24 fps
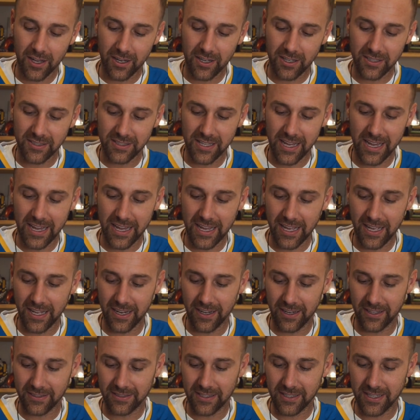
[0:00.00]
Because they
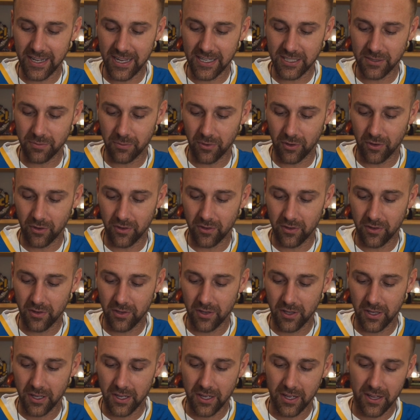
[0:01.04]
end as a decimal.
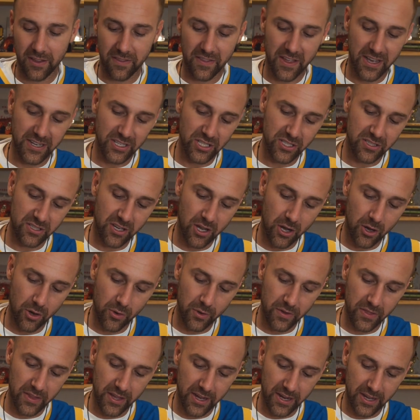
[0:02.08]
They just
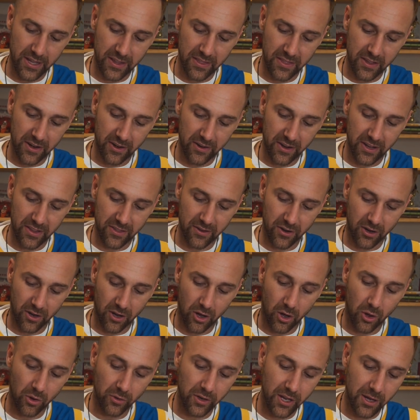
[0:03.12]
go and they're either a
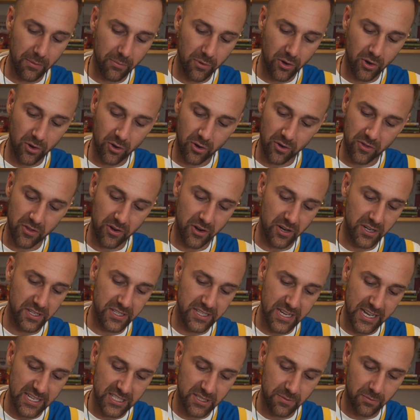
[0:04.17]
whole number or they're
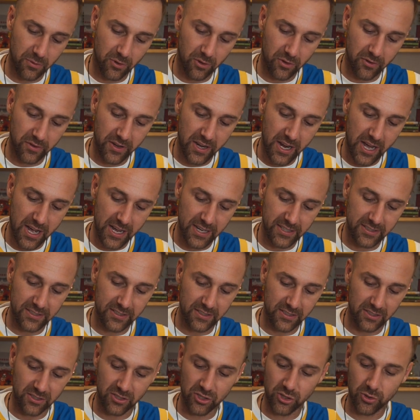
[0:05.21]
a decimal,
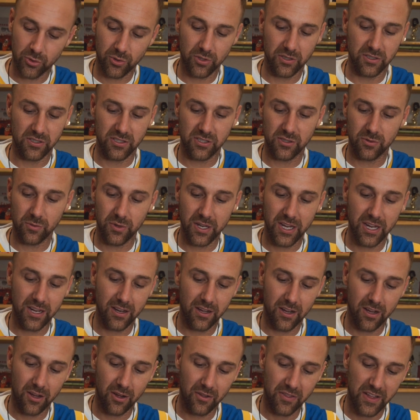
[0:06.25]
nice and short and
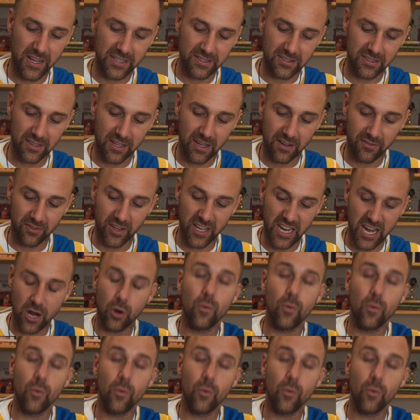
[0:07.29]
sweet. Oh, that's lovely.